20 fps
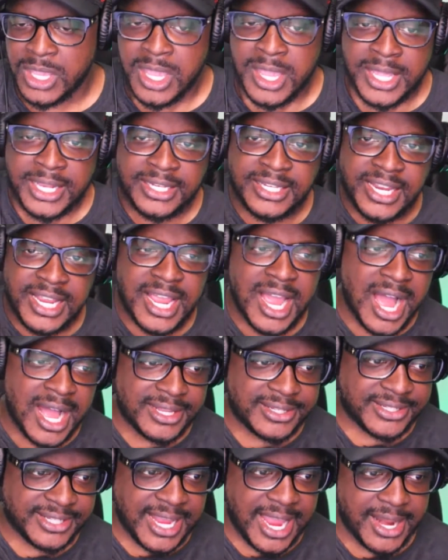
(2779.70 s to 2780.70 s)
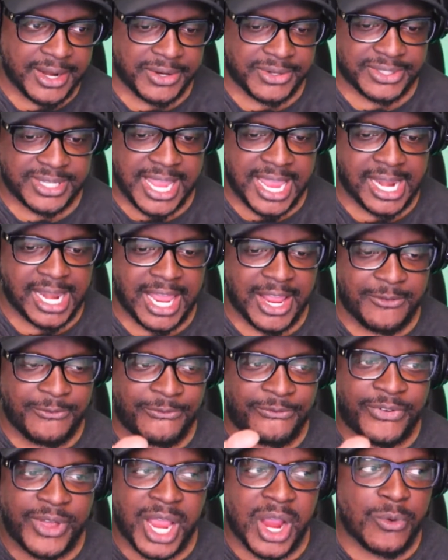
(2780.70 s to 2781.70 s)
Deion Sanders had a
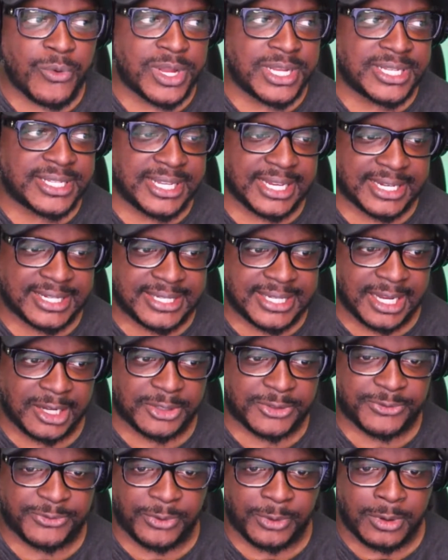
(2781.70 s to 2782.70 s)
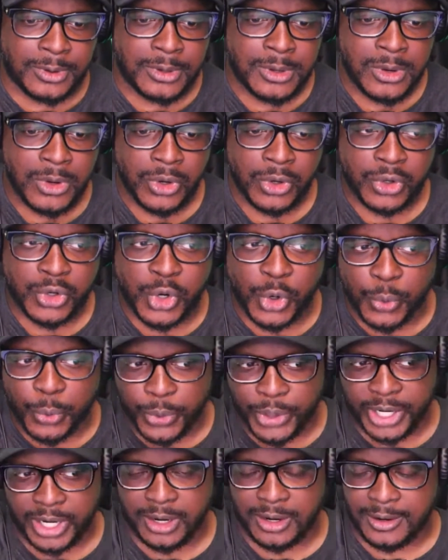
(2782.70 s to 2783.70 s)
very successful
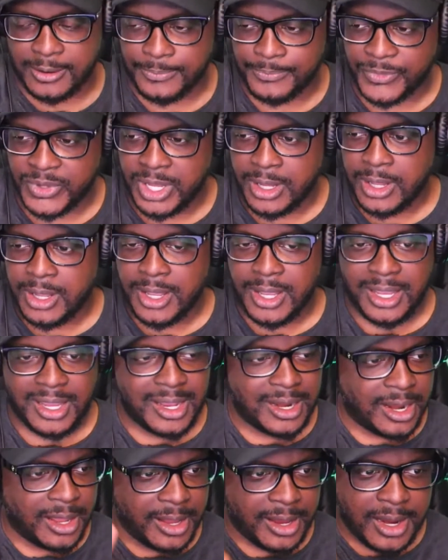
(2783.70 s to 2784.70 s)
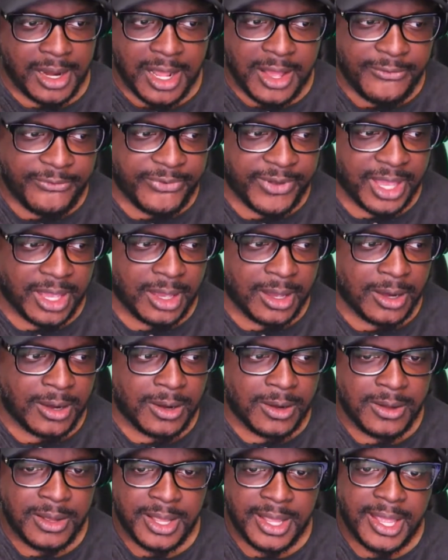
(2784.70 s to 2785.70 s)
career in the
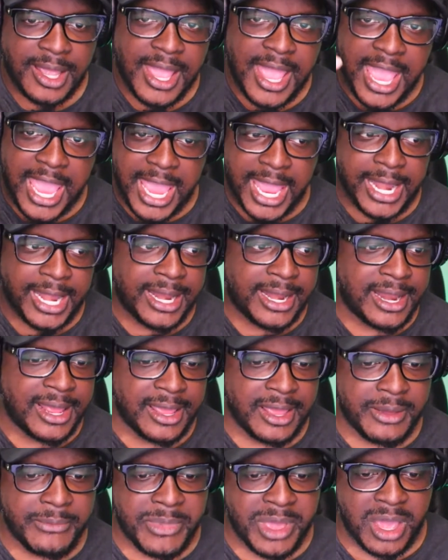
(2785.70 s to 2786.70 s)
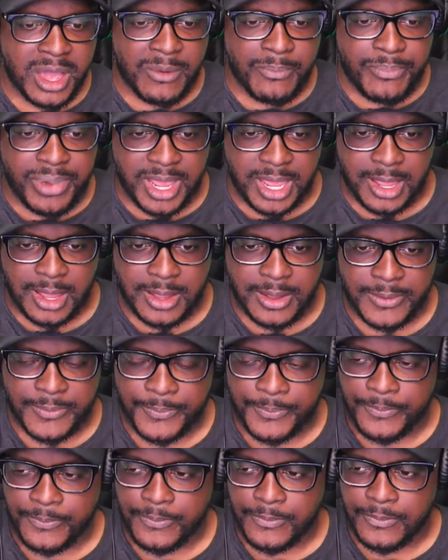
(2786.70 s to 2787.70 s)
NFL and in the MLB.
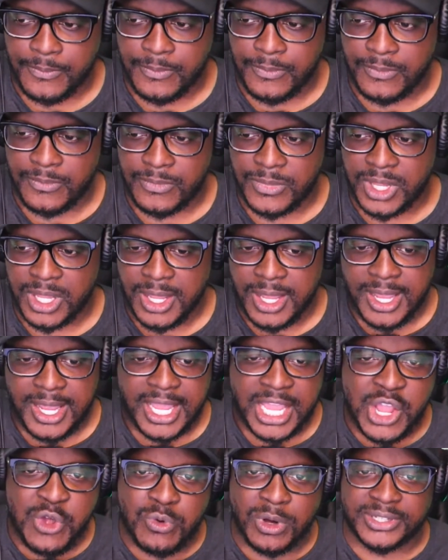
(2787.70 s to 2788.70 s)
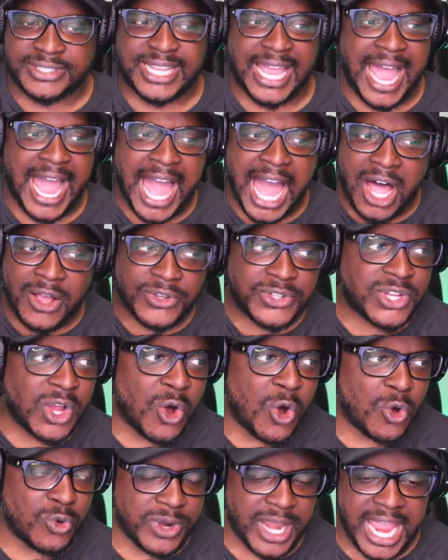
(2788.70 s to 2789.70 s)
He was a
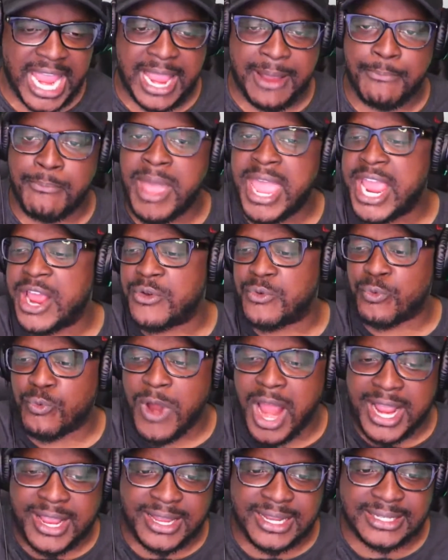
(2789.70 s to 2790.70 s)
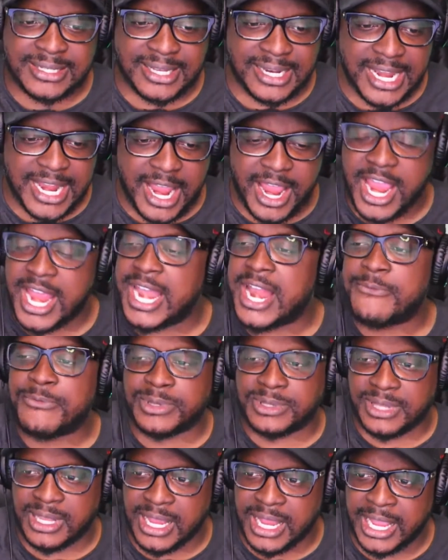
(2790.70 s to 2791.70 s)
household name, made records and
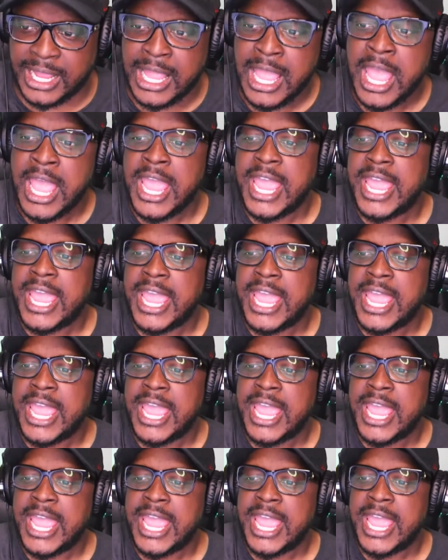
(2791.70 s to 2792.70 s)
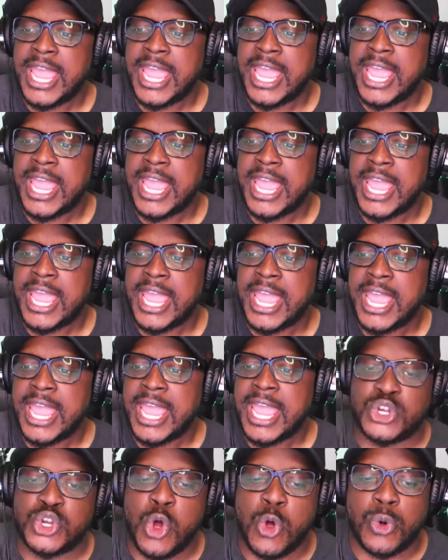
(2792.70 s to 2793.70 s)
everything. He has a
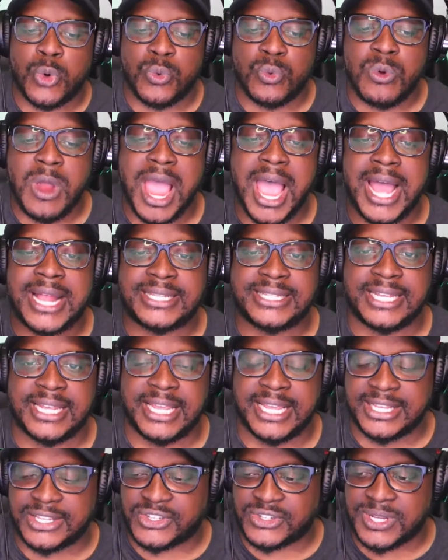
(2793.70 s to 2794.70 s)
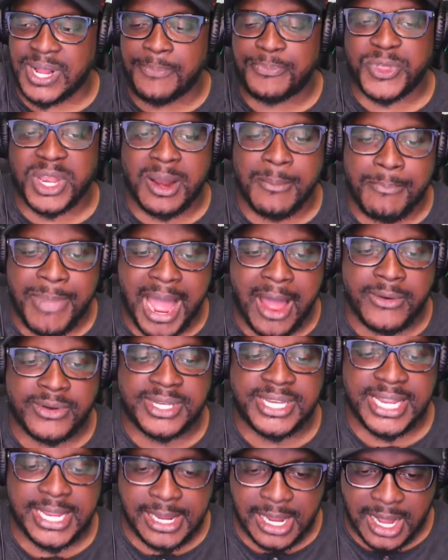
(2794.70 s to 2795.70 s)
notoriety. It's something about
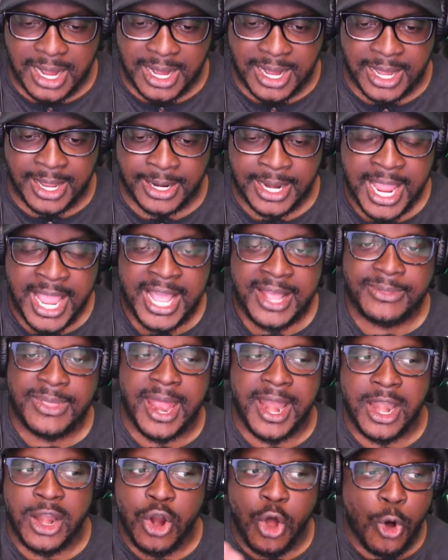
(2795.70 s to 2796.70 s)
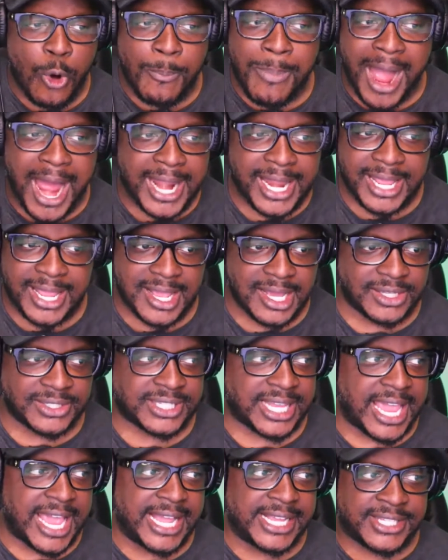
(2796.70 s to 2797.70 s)
Deion that nobody else
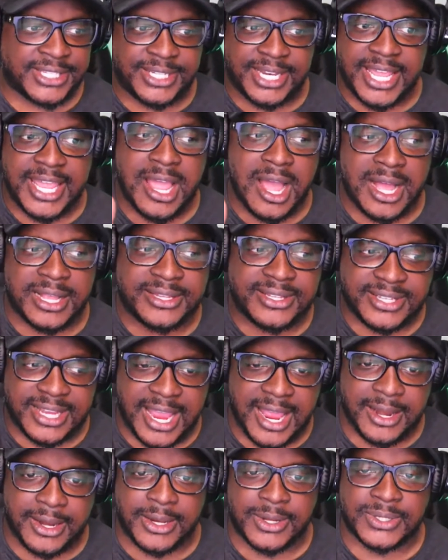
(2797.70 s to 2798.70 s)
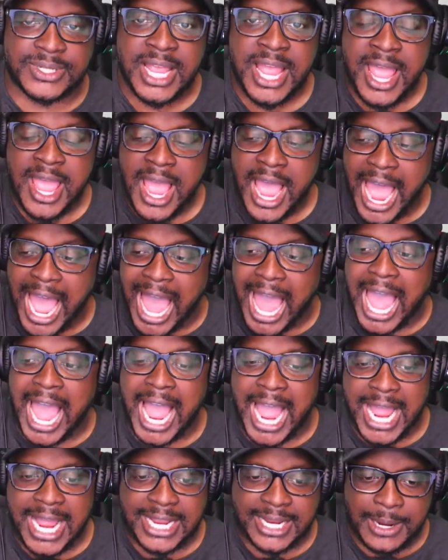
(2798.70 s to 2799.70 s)
has. Deion Sanders,
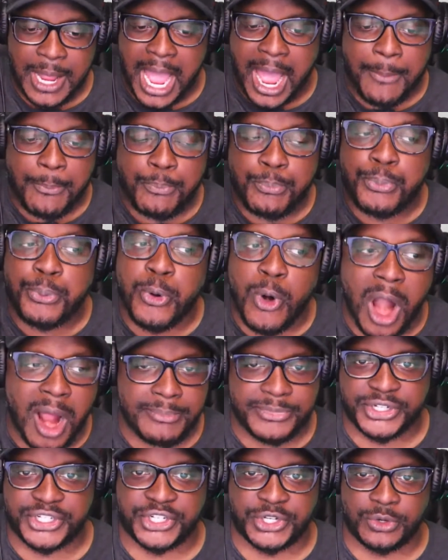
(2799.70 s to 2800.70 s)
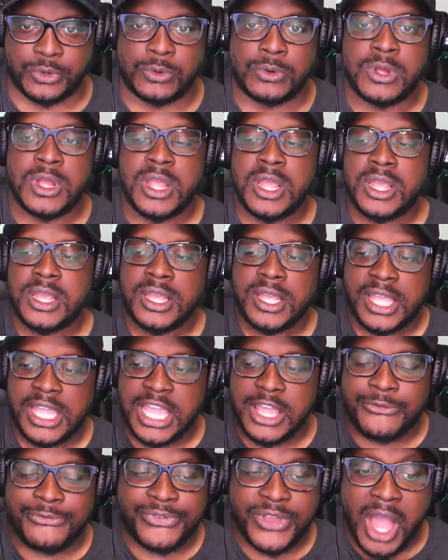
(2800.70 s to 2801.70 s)
I promise you,
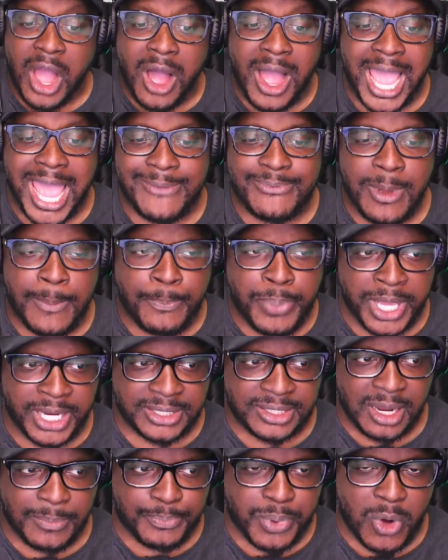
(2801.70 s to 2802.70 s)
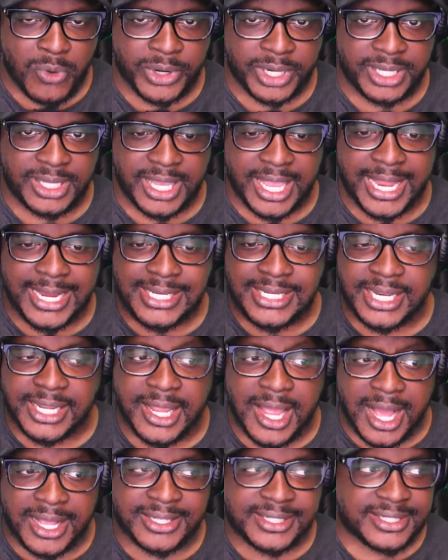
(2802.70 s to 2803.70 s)
if y'all haven't picked up on it yet,
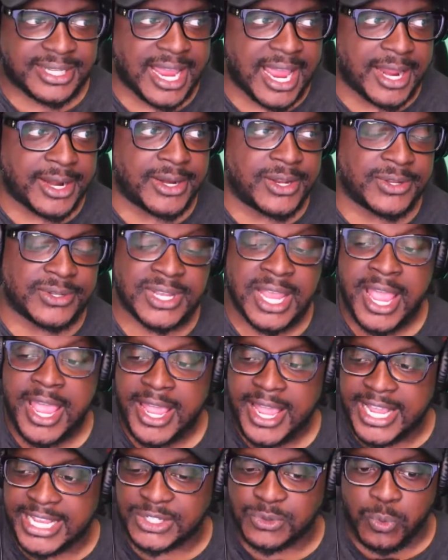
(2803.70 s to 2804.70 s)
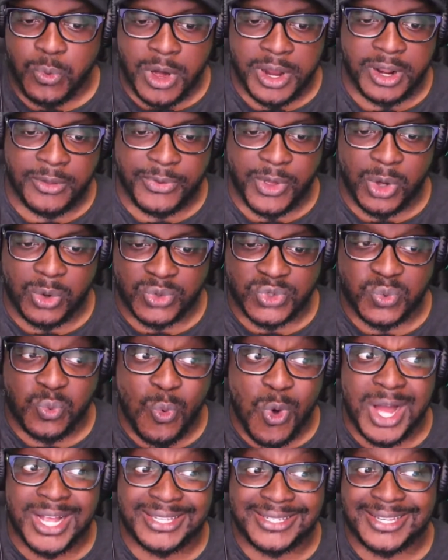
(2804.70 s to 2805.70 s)
Deion Sanders is one of those
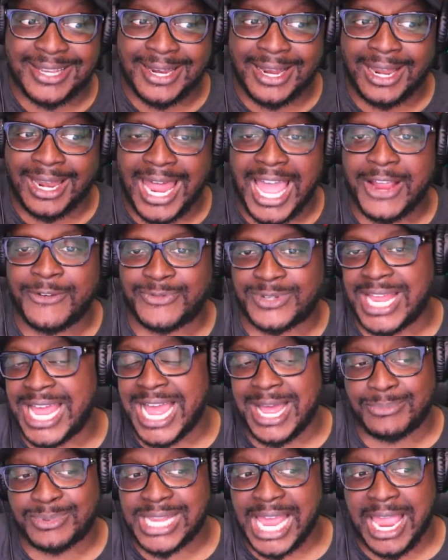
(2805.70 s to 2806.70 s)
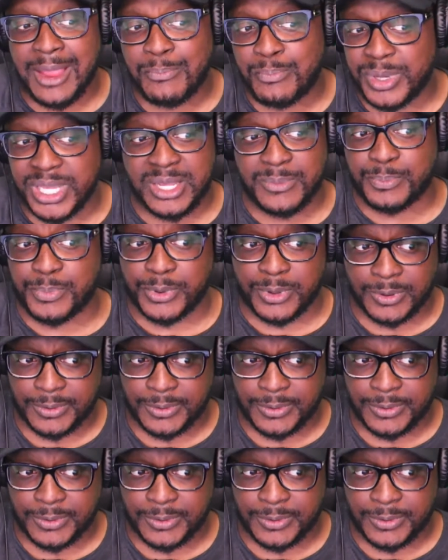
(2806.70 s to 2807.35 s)
once in a lifetime type people.